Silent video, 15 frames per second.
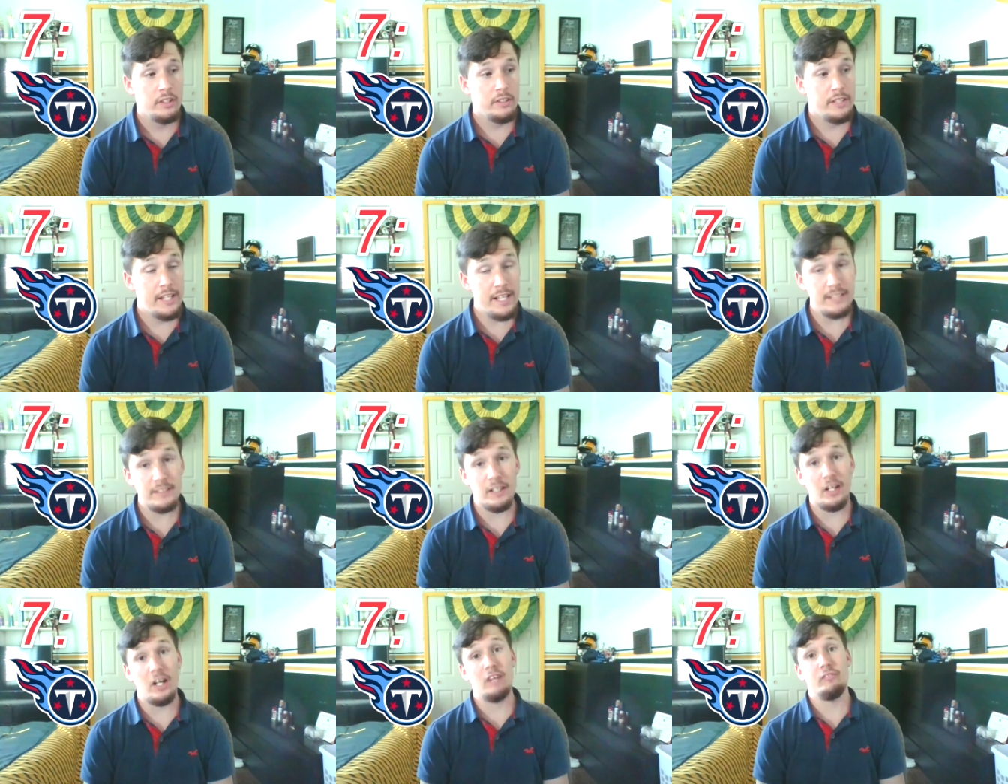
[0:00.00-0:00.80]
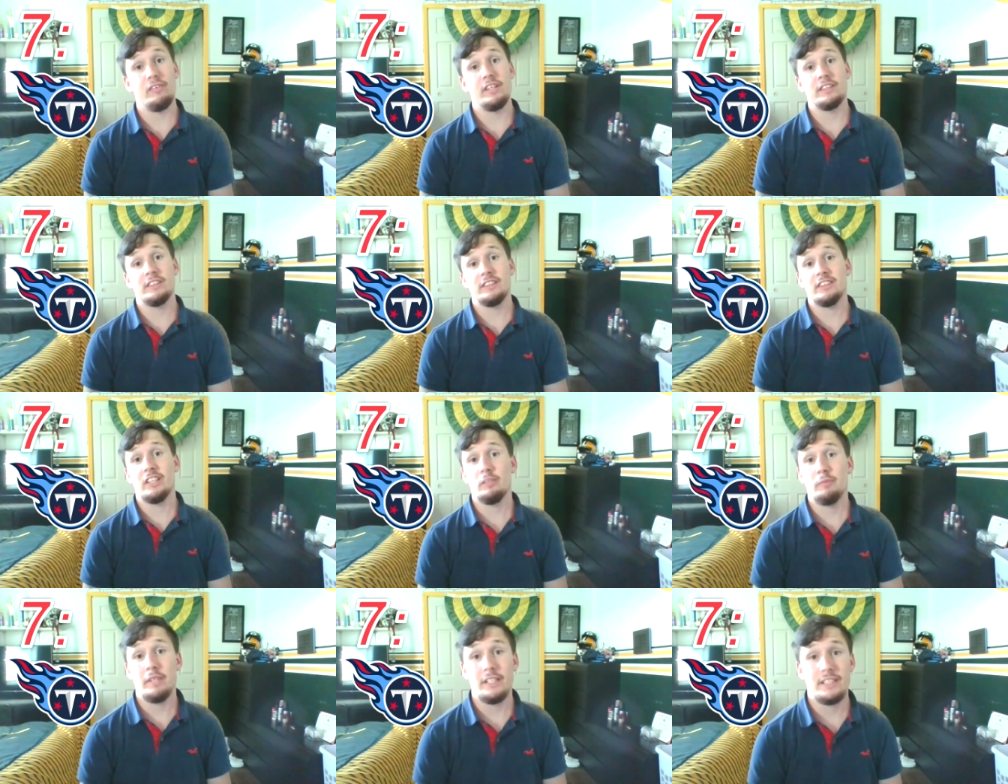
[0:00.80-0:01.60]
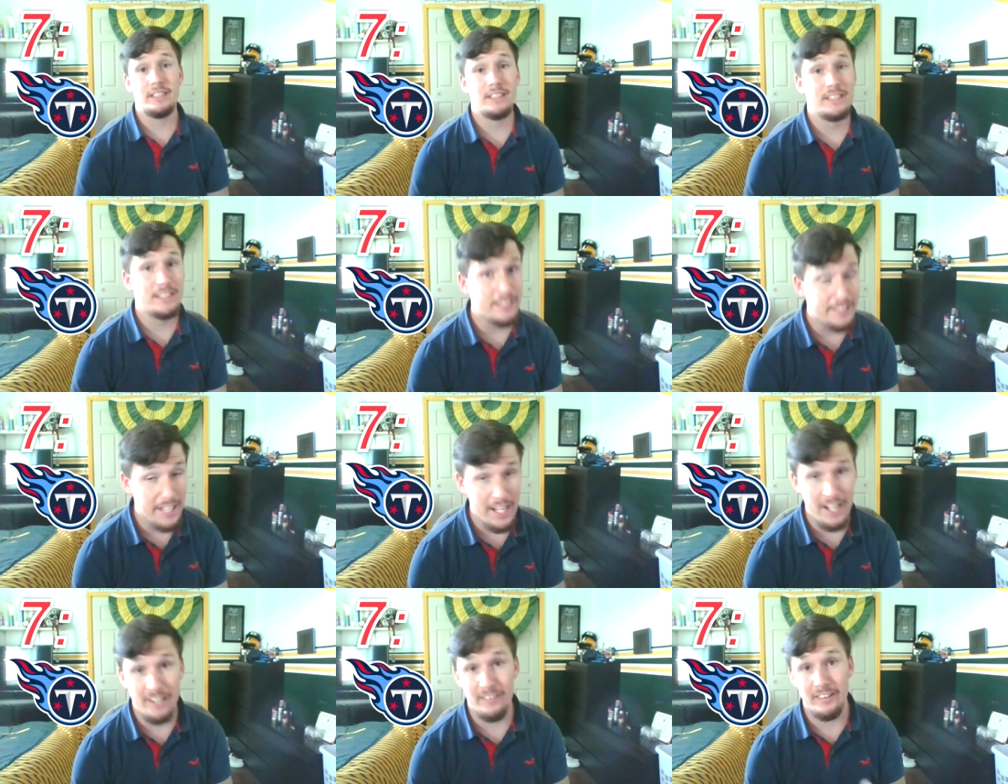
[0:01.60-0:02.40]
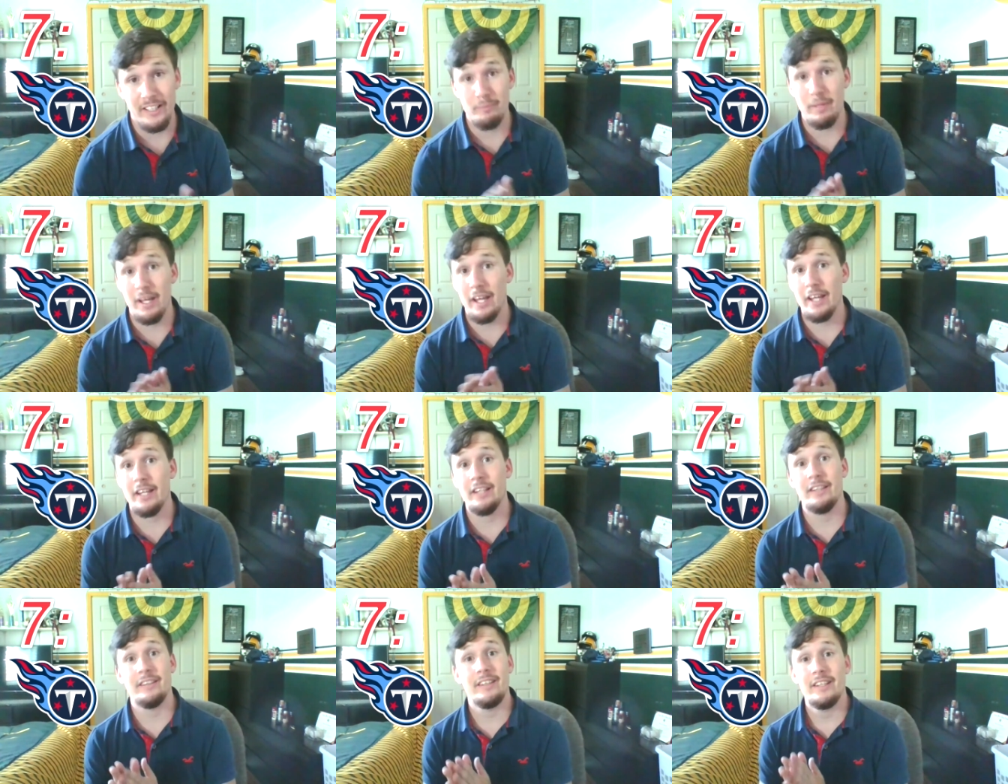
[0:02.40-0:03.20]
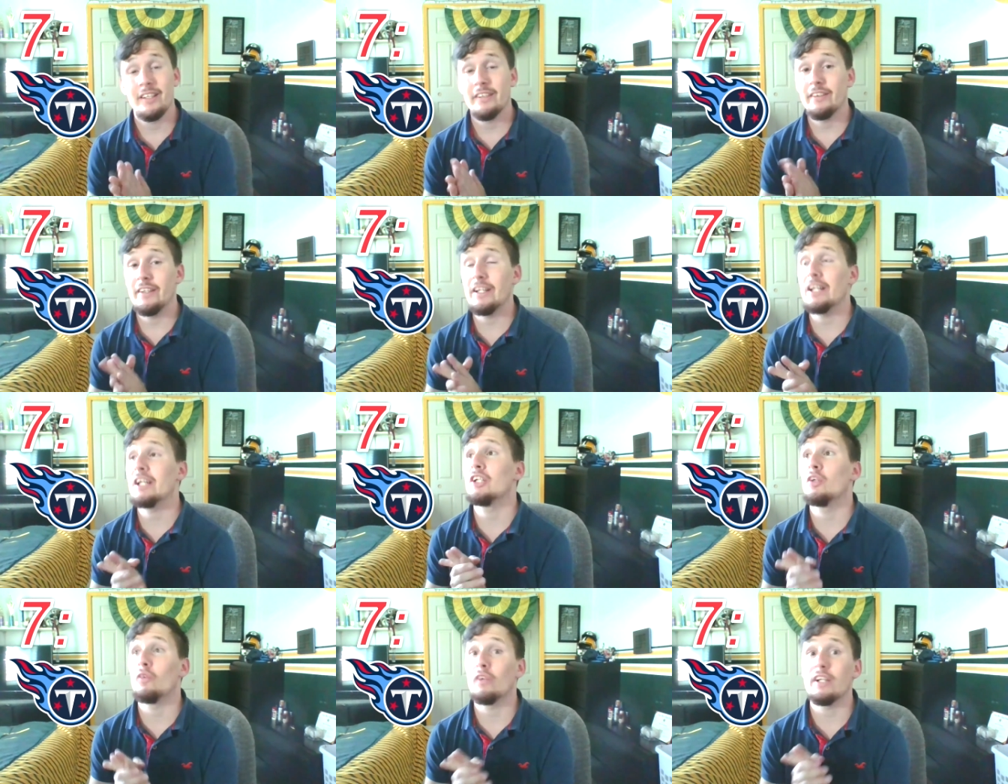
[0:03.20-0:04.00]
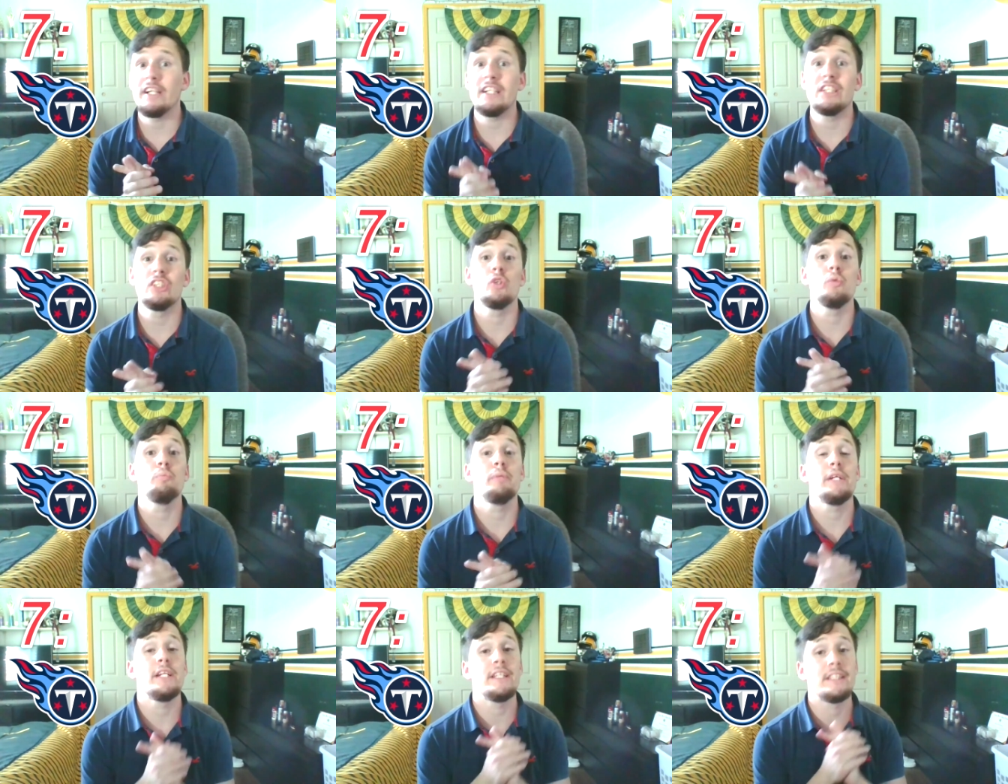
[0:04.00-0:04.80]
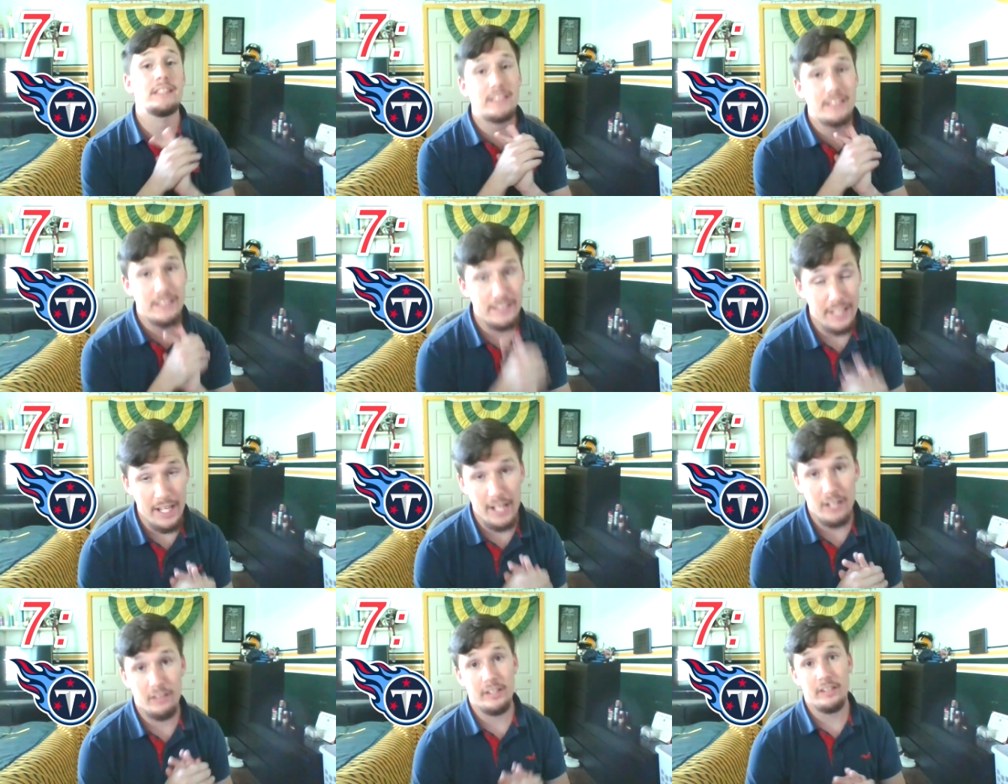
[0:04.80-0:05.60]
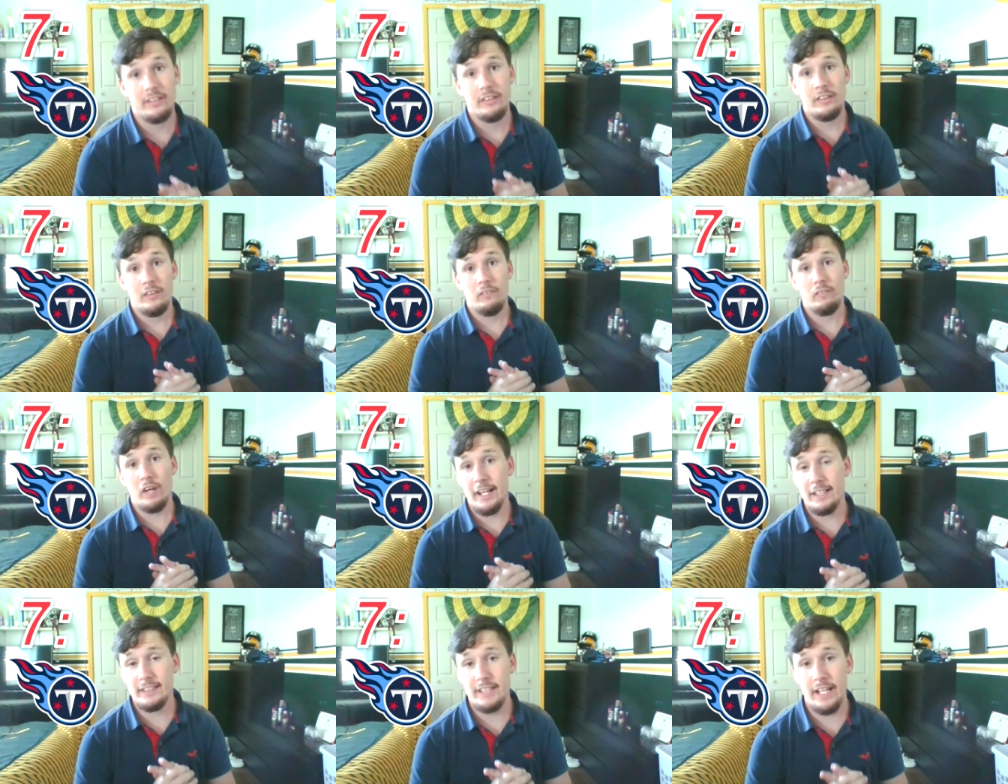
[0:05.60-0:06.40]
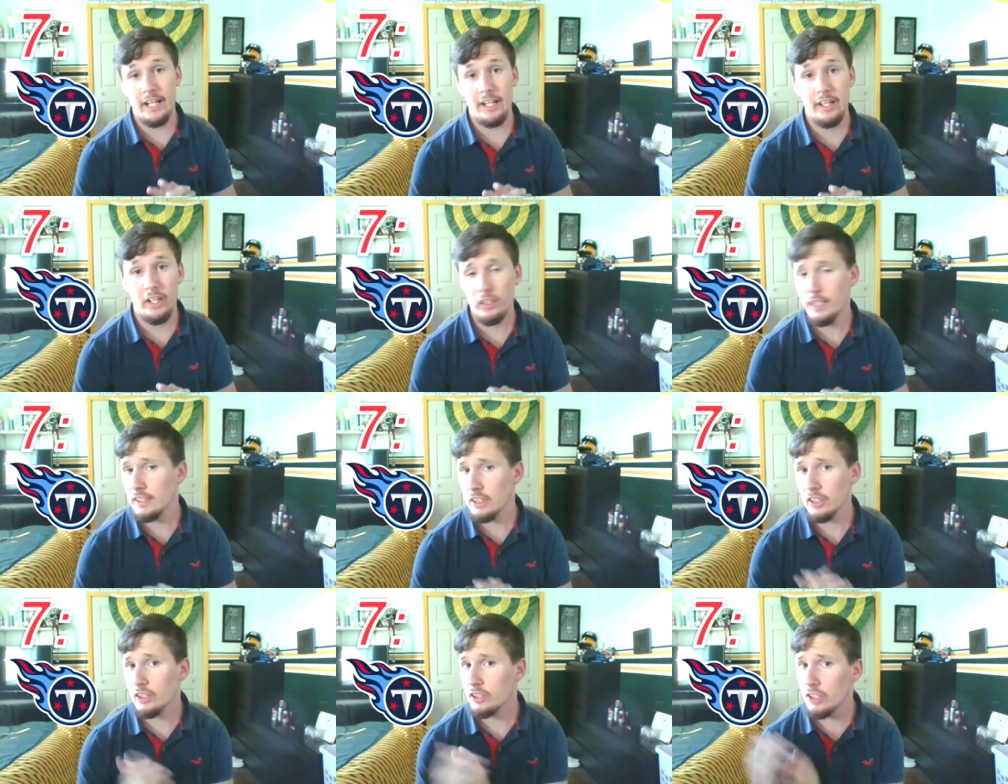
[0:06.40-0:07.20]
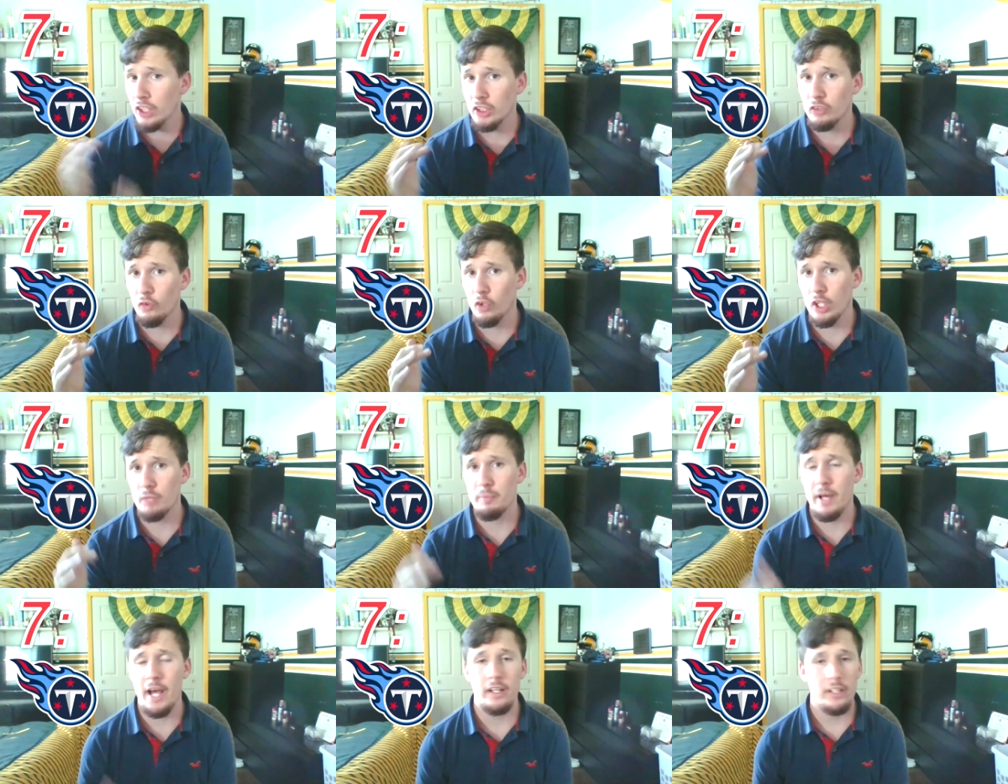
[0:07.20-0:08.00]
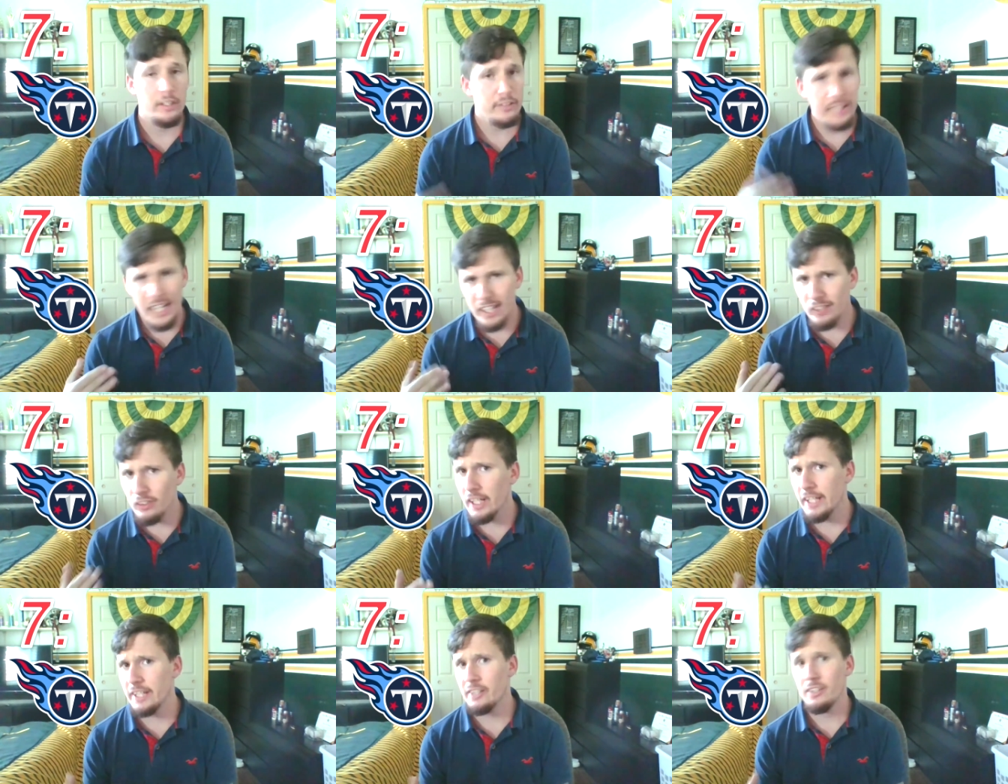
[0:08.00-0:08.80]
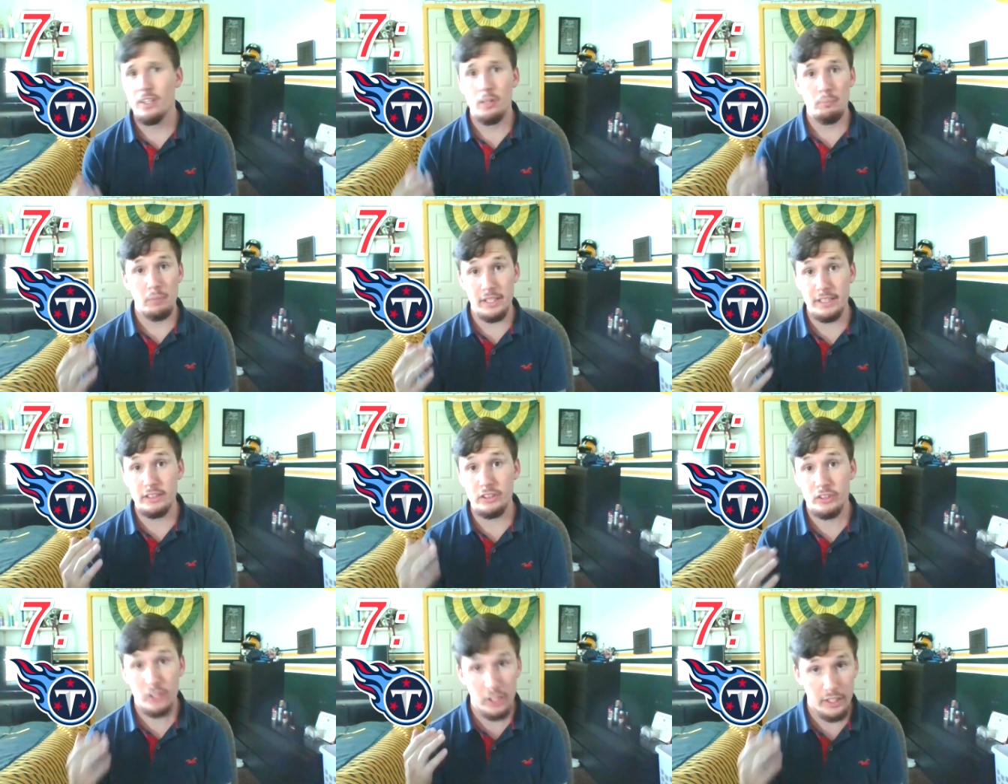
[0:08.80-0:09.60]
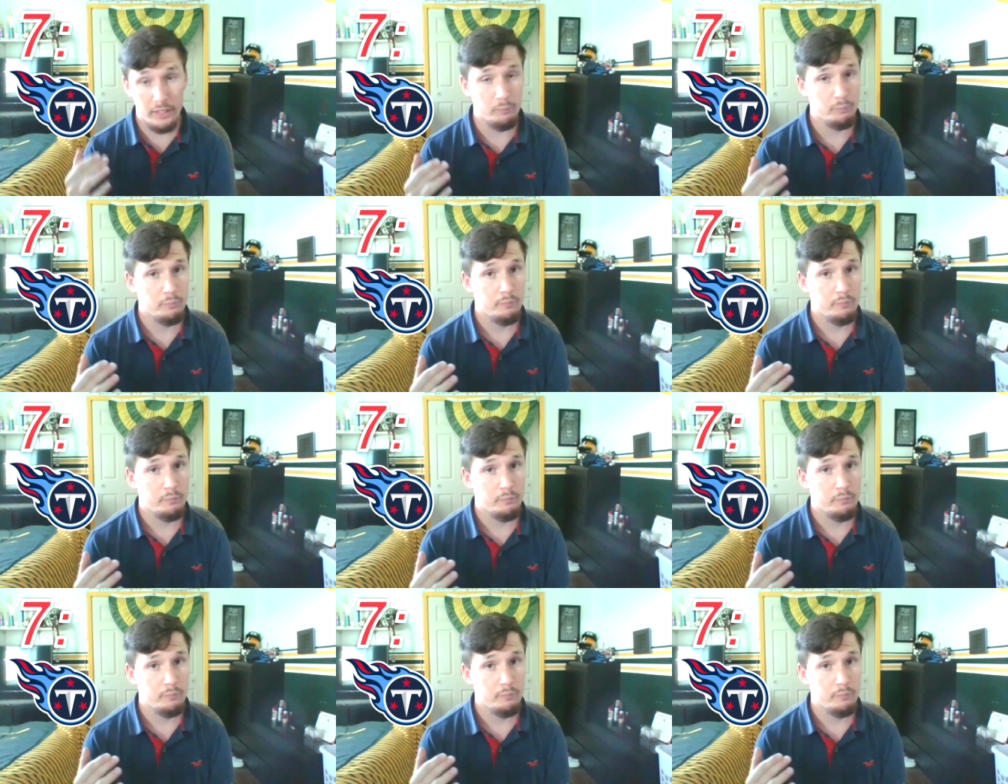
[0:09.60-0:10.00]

This offense is going to be scary, man. They're going to be scary. Ryan Tannehill, he's a good quarterback. Not great, but he's good.